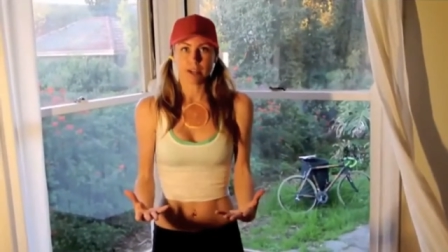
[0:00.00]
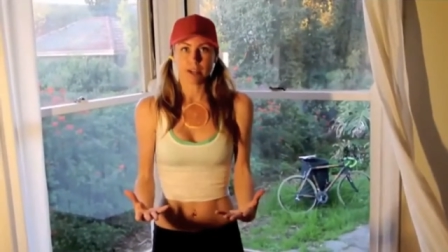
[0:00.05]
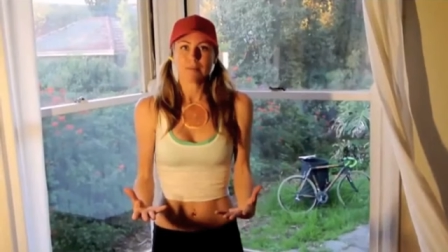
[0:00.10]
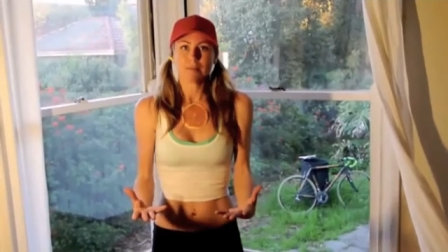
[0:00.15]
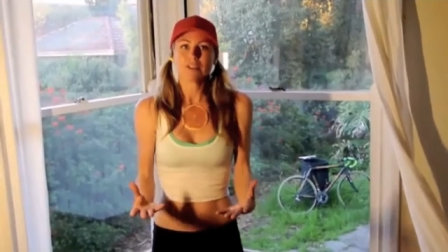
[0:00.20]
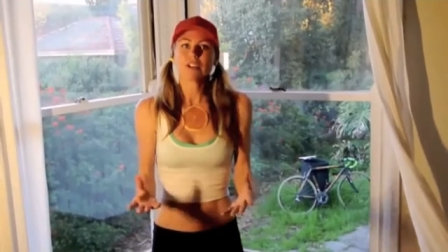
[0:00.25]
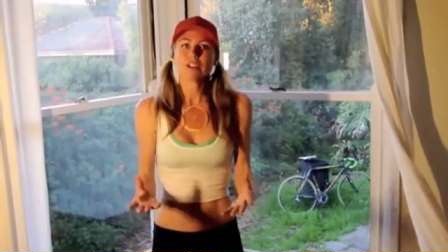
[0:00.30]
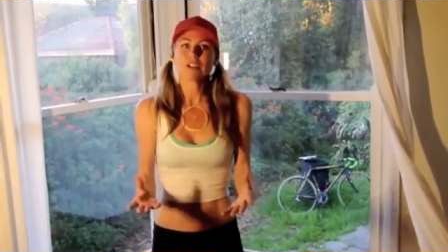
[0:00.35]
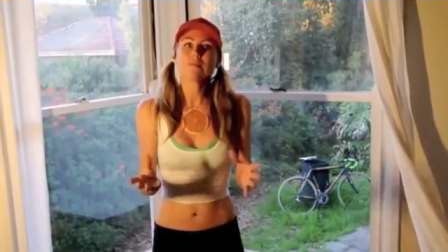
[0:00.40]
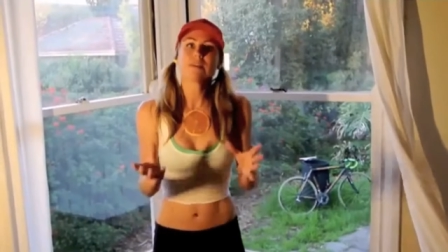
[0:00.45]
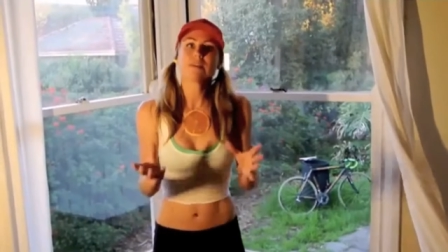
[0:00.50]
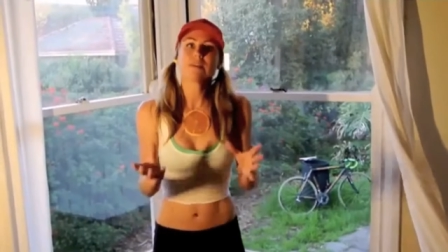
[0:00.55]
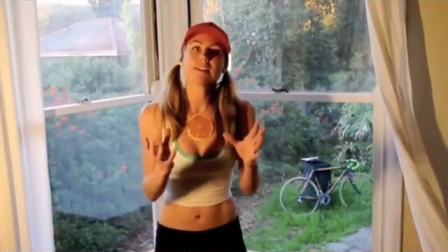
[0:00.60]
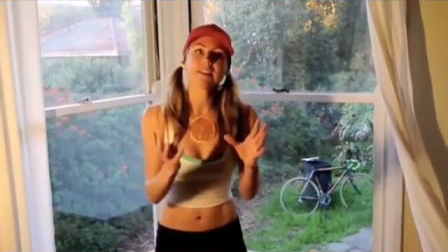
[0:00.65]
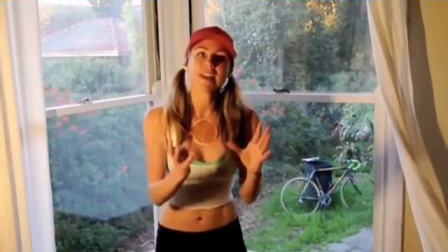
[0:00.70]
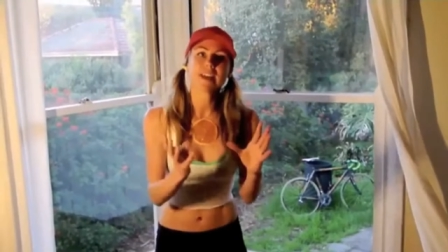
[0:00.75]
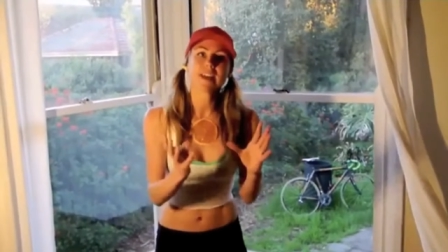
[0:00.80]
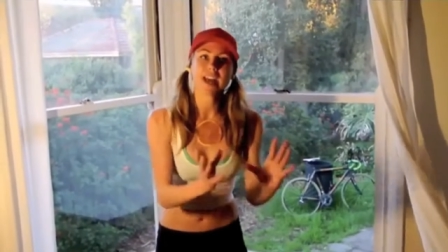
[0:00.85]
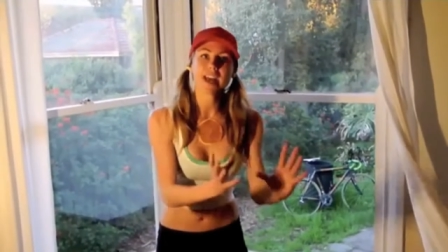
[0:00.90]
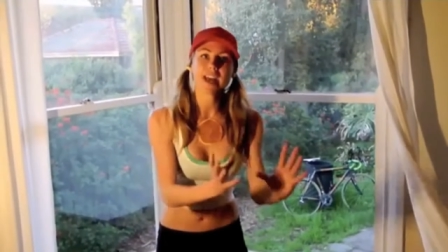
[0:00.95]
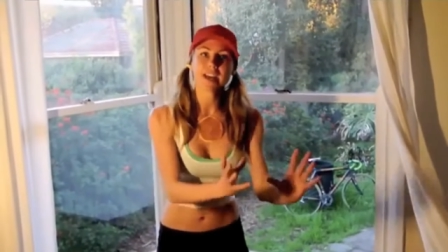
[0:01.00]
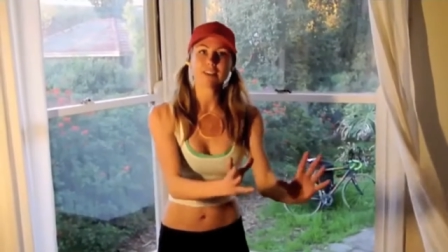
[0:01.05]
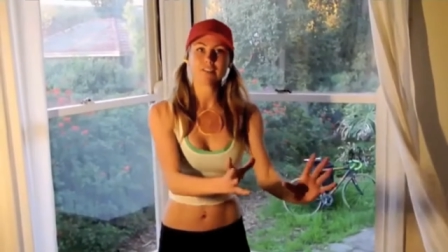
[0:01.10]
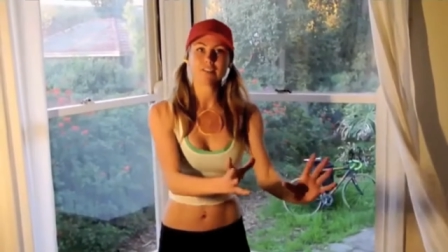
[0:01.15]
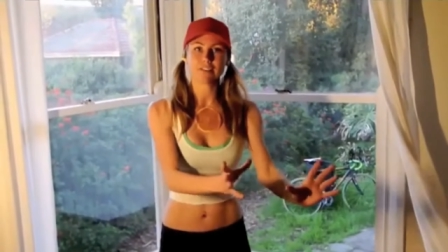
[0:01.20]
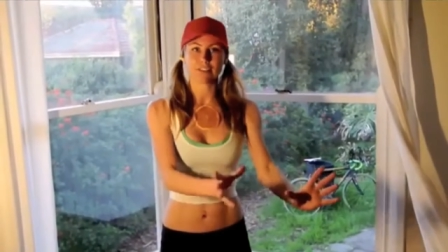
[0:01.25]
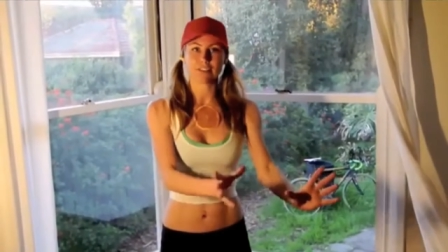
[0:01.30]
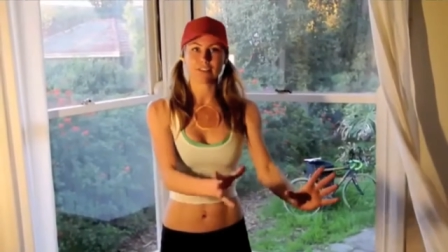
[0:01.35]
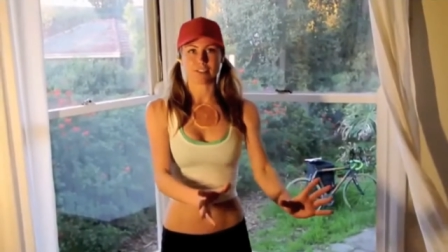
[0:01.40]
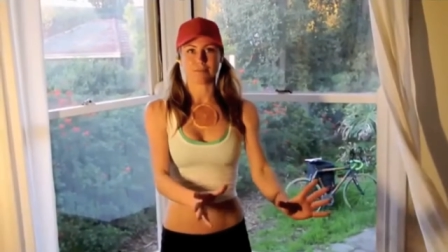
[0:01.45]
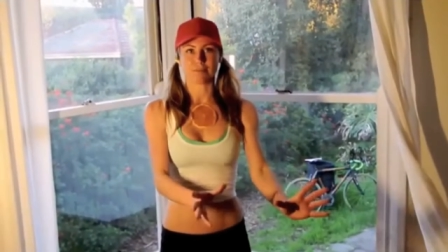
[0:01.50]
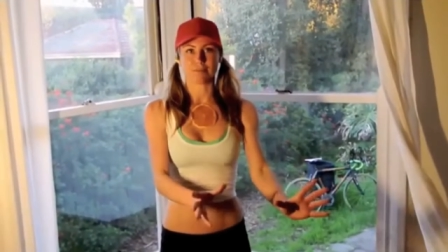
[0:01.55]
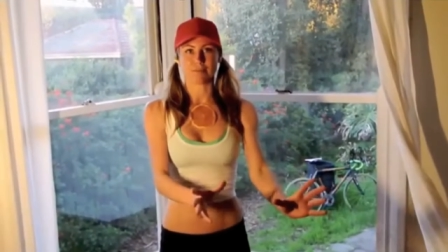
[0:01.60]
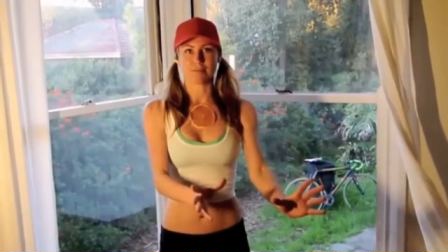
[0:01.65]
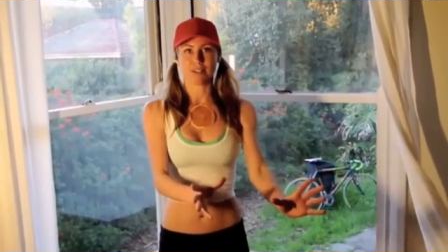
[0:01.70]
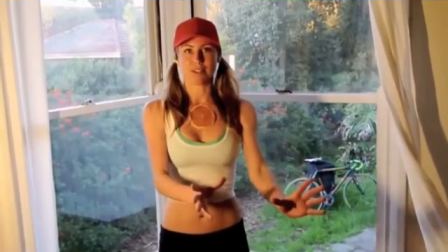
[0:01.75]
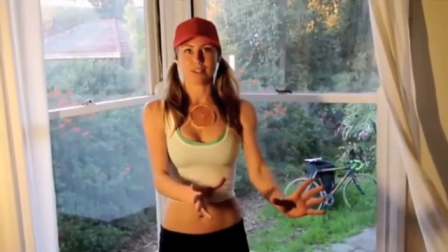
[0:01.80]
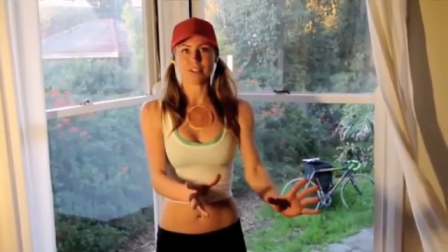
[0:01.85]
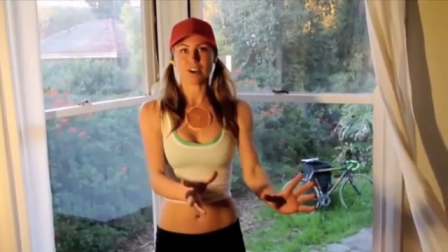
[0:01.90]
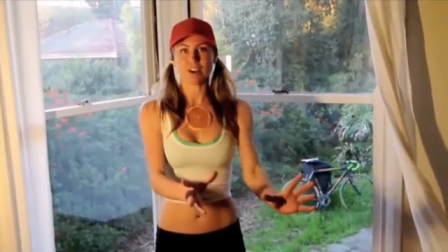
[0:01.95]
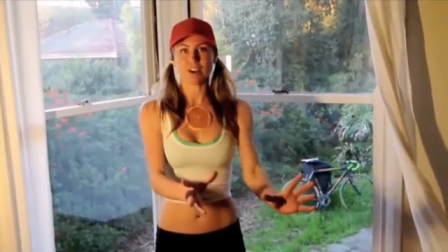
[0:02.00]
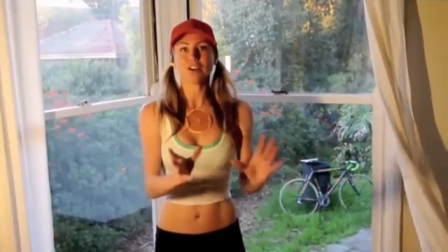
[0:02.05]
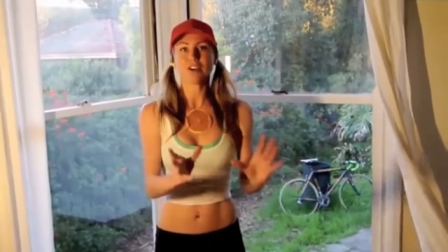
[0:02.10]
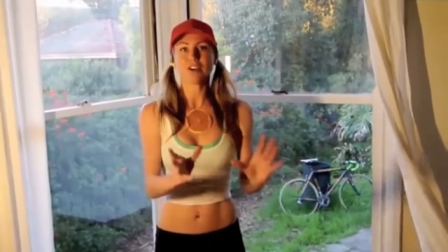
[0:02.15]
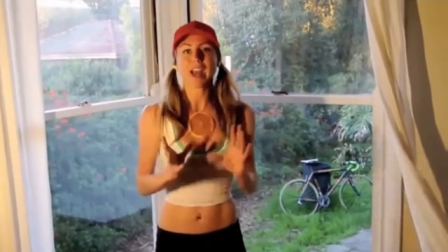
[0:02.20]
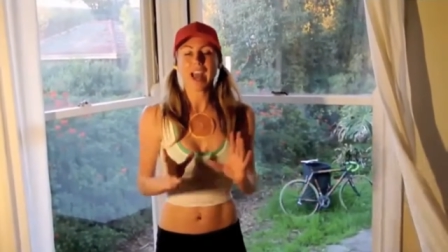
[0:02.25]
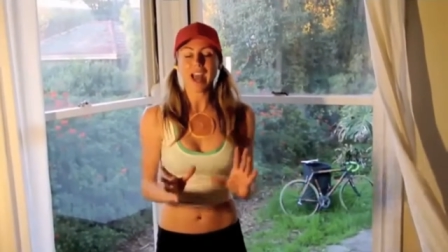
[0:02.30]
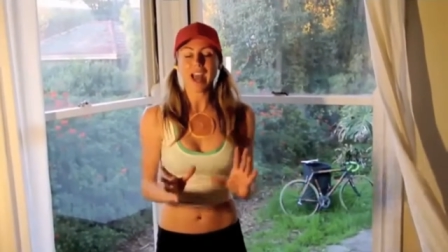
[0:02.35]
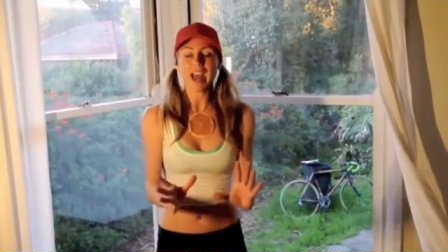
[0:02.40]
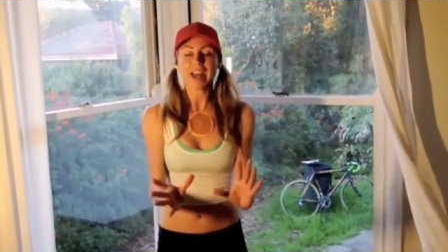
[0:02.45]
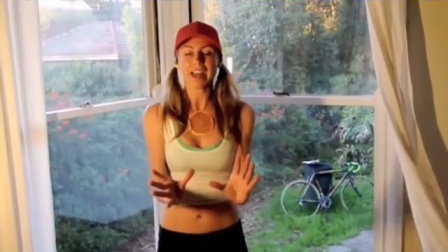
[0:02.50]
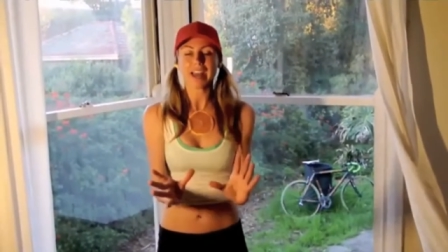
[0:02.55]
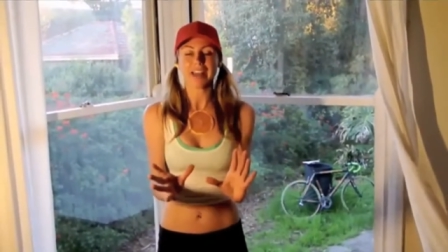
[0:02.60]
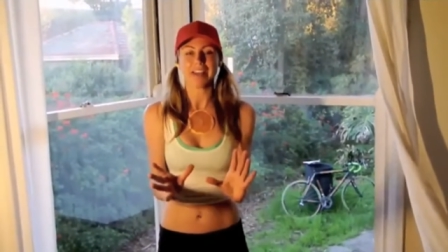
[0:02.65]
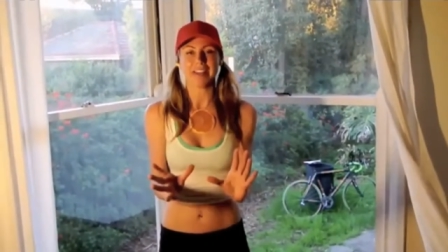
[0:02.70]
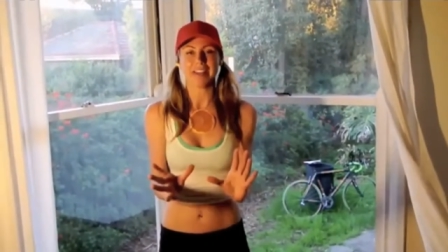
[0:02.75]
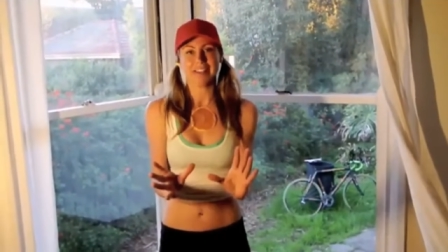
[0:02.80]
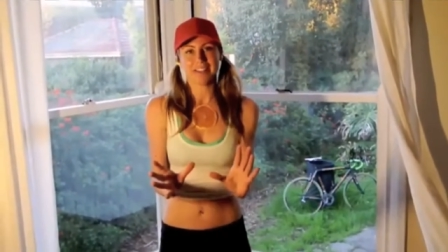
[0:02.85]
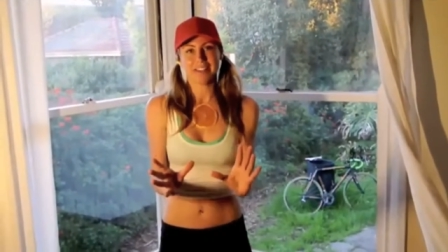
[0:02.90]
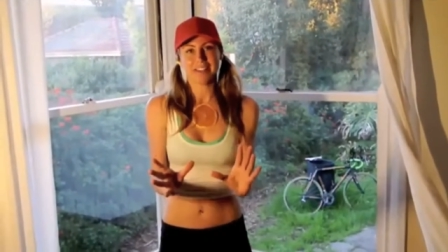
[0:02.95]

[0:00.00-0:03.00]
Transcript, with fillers: But don't be scared of them. It's okay.